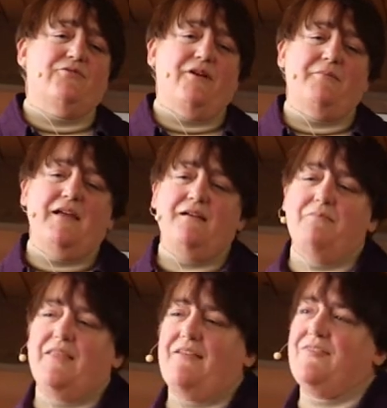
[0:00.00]
from
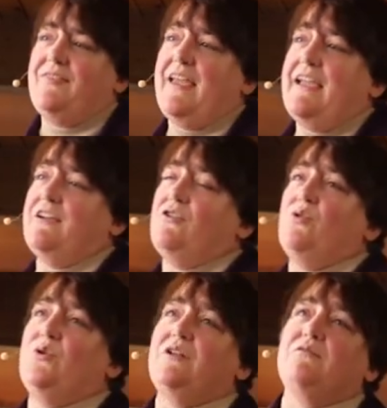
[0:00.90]
him that they
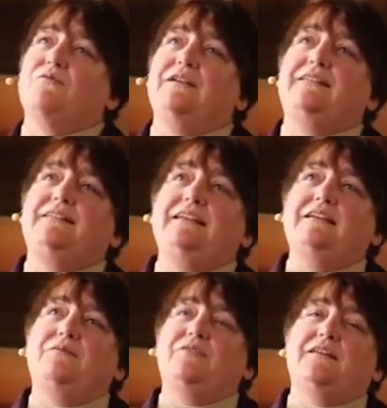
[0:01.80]
couldn't receive